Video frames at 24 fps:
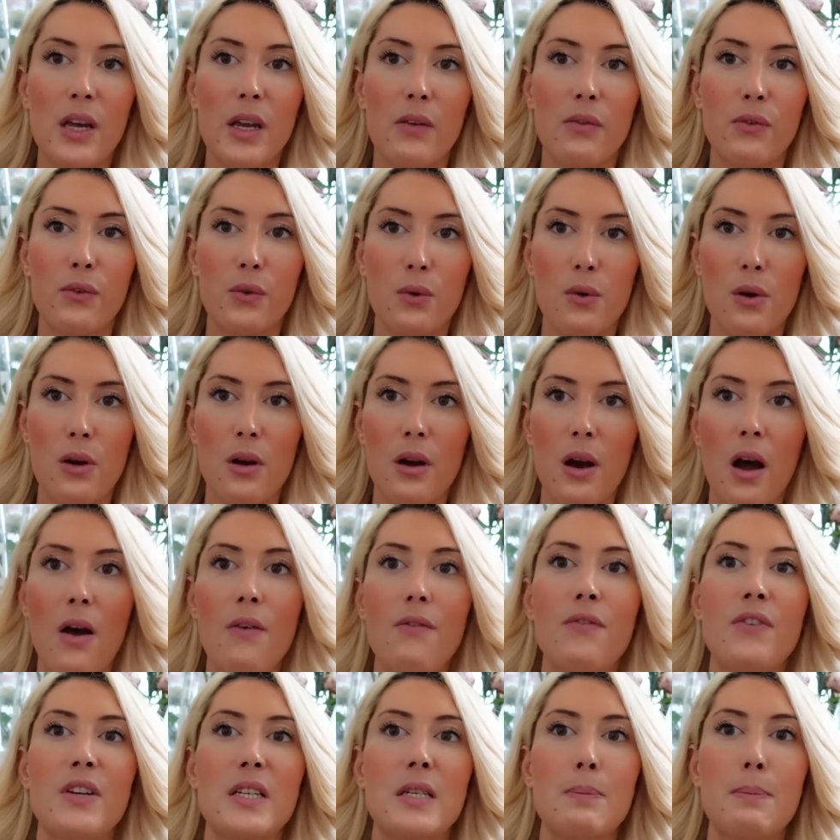if you
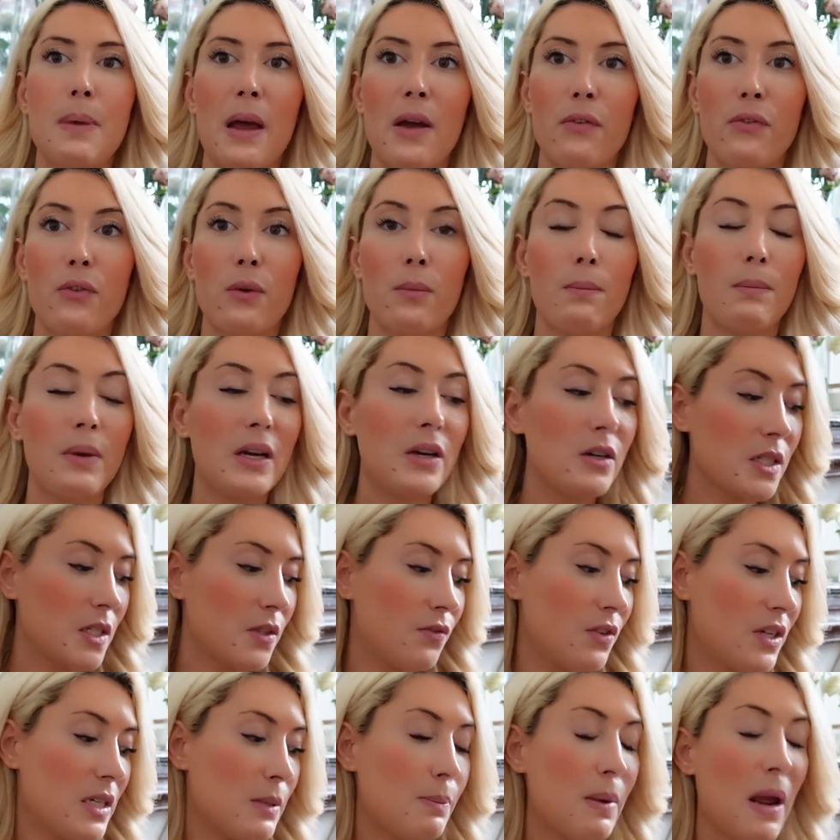love this perfume,
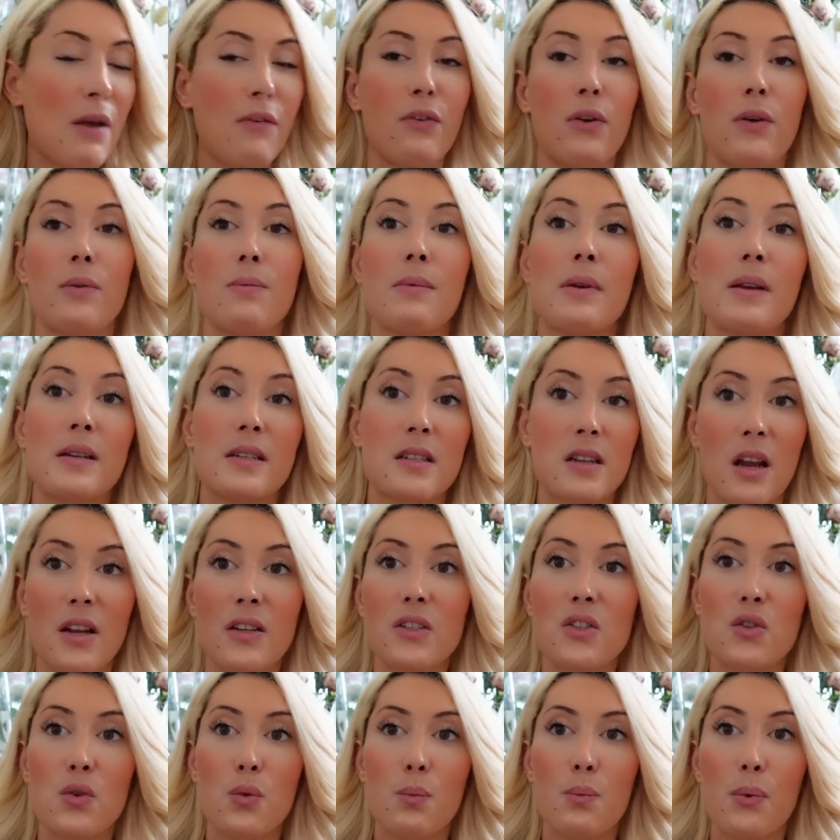because this perfume is
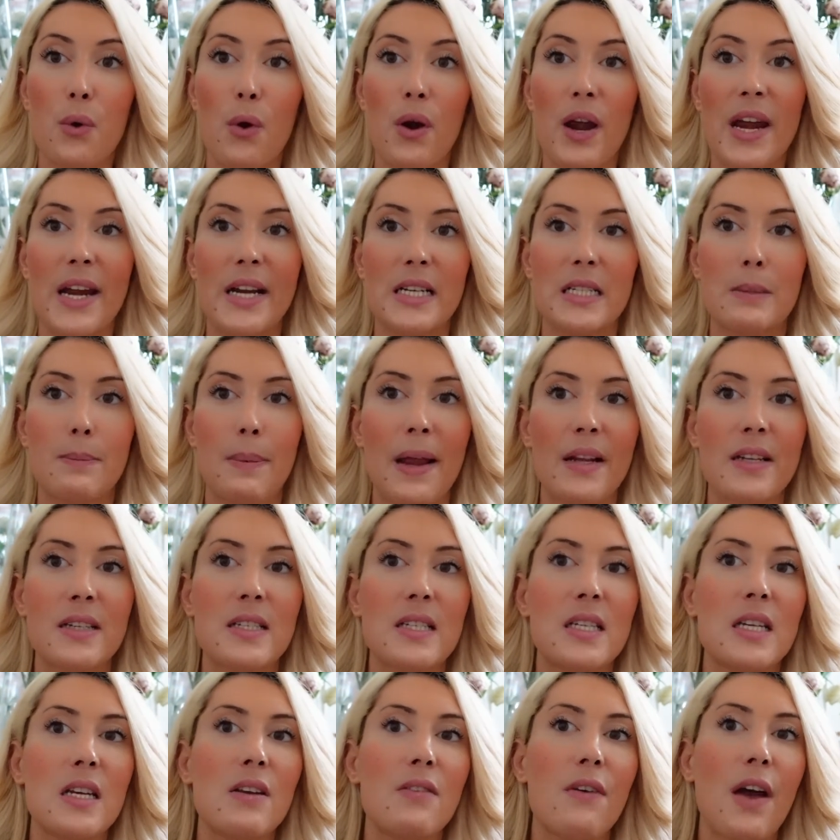not super
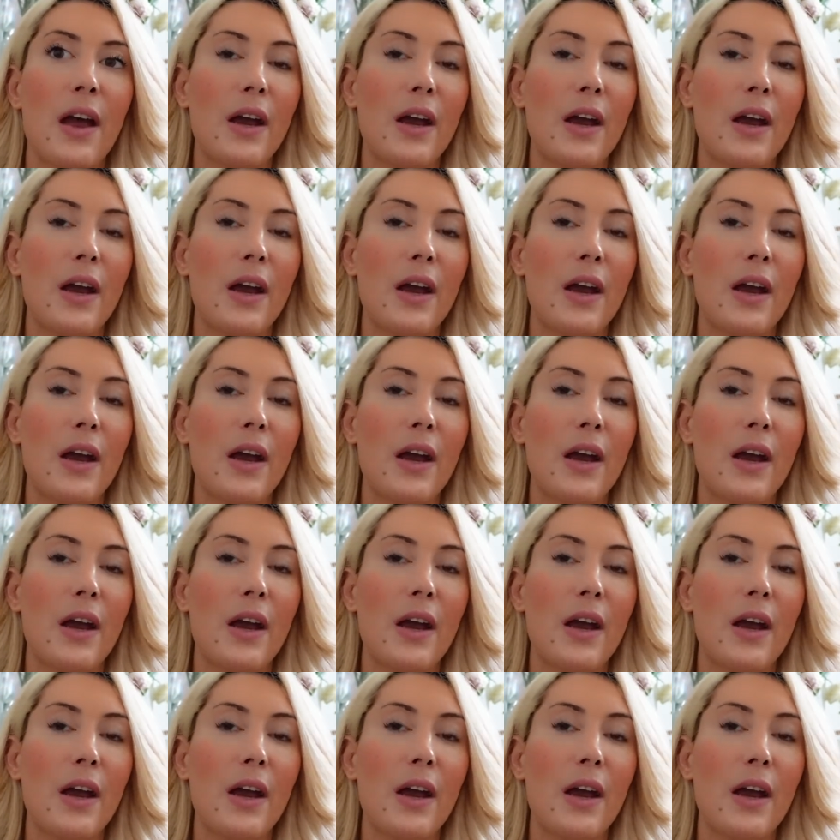expensive,